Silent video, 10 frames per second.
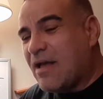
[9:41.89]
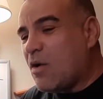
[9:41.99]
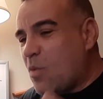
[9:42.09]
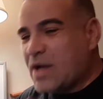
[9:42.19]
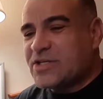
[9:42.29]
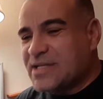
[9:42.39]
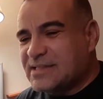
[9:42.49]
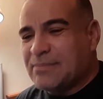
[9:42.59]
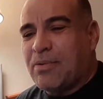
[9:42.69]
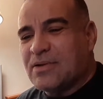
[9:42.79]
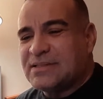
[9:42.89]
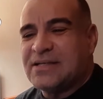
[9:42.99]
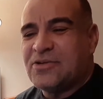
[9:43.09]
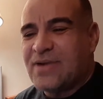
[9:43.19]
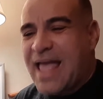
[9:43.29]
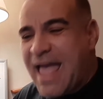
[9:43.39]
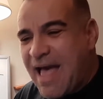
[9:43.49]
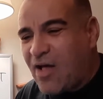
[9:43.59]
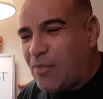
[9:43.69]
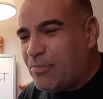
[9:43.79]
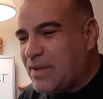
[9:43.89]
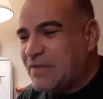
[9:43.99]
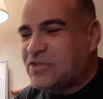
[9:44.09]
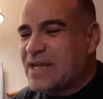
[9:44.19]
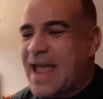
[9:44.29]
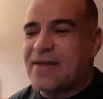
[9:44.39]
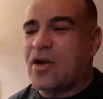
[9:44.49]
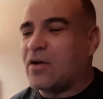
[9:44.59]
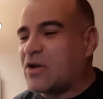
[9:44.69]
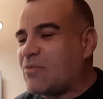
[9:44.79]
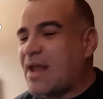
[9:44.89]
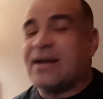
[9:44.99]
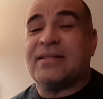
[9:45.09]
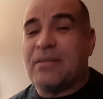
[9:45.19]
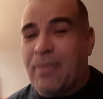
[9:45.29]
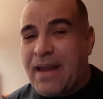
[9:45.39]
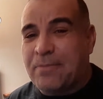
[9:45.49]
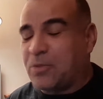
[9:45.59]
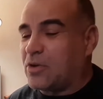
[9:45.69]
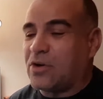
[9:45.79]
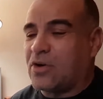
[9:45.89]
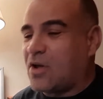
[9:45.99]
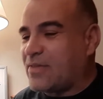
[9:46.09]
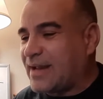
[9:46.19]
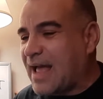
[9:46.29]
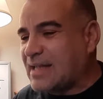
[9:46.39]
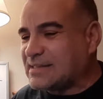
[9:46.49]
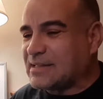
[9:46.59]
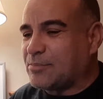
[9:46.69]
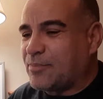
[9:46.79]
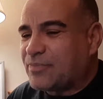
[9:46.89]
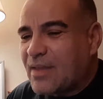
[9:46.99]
what she's supposed to do to help if she hadn't already read it in the paper and heard all the gossip.